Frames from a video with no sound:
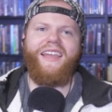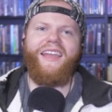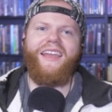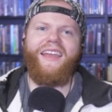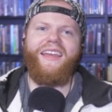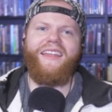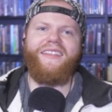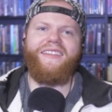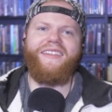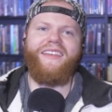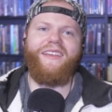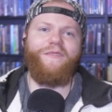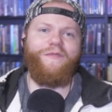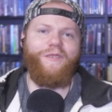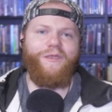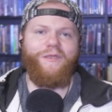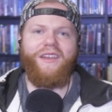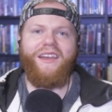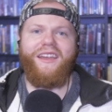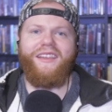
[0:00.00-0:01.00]
And if
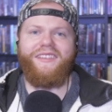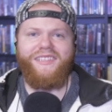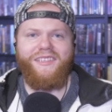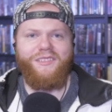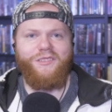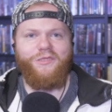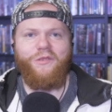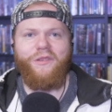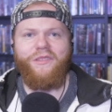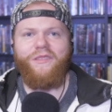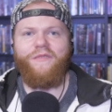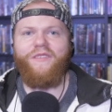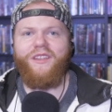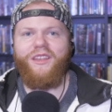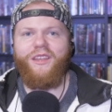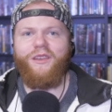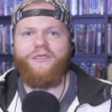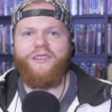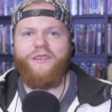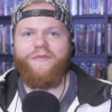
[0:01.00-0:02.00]
you guys enjoyed the
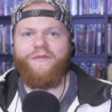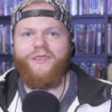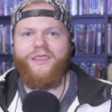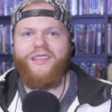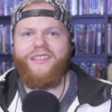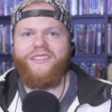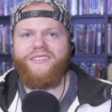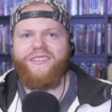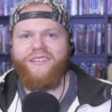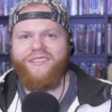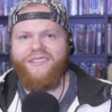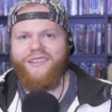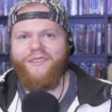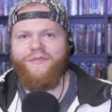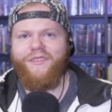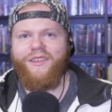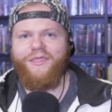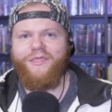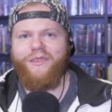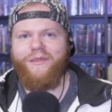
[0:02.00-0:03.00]
video, definitely consider
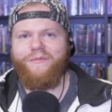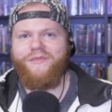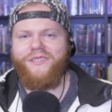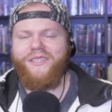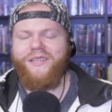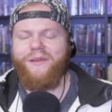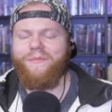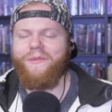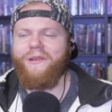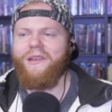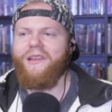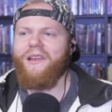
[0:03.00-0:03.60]
leaving a thumbs up.